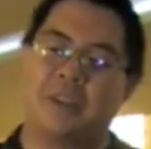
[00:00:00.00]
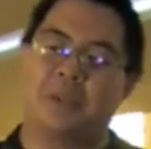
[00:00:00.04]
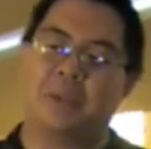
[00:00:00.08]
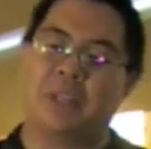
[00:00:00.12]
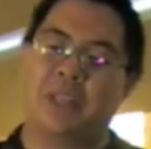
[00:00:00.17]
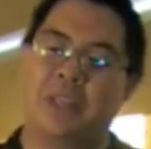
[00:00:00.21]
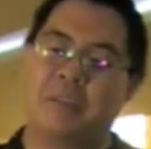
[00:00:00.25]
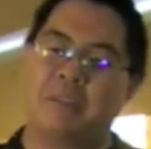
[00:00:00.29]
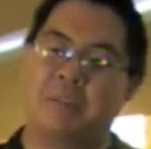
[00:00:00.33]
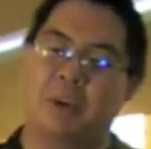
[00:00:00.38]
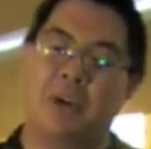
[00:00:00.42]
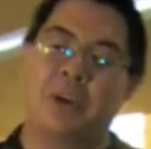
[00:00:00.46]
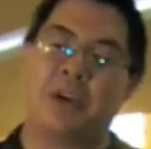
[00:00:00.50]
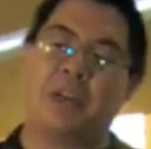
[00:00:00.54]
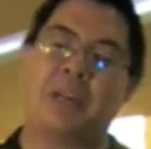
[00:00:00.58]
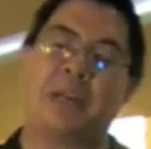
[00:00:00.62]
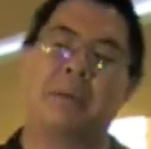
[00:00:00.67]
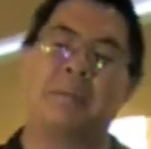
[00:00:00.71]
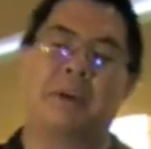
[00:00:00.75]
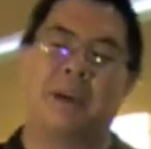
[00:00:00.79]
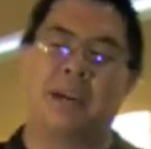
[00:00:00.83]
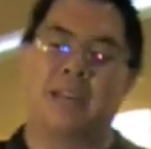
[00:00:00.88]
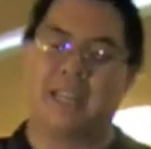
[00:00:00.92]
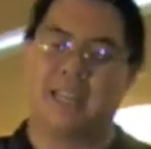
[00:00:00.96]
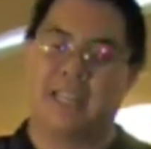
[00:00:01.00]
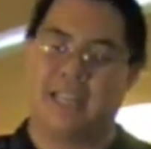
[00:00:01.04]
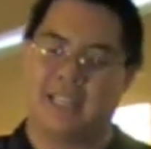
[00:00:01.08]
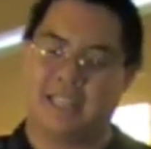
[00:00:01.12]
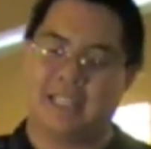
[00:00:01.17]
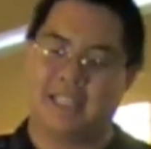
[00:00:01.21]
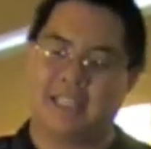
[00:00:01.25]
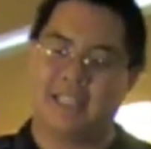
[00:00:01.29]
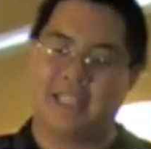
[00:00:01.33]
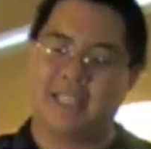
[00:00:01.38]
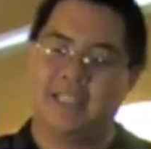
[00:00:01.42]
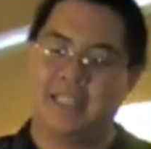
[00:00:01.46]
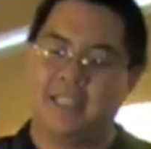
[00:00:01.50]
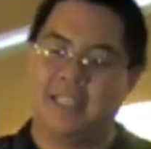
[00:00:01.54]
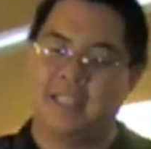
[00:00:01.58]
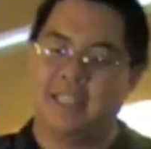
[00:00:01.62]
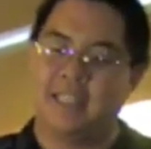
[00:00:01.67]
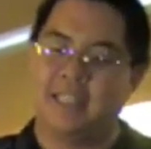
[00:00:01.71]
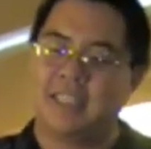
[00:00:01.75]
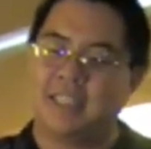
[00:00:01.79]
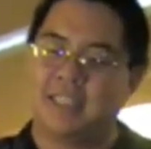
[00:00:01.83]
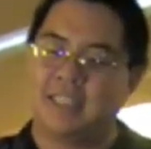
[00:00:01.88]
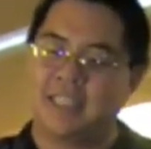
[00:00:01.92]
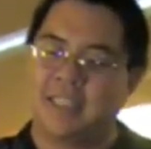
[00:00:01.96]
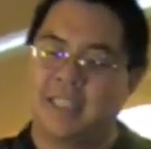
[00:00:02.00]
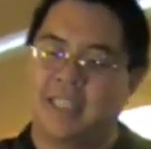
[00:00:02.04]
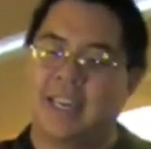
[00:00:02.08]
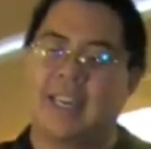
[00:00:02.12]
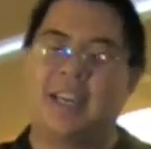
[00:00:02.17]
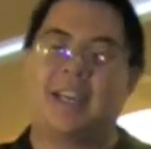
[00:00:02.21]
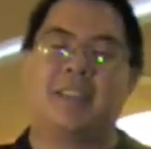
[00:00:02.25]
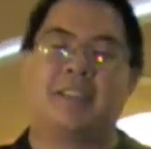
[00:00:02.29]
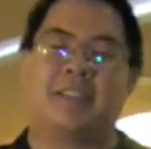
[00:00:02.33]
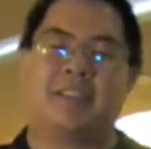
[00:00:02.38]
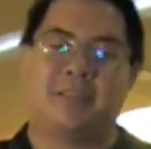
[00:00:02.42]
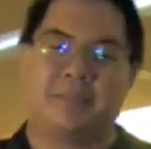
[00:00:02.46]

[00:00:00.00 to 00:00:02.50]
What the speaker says: Not the financial aid podcast.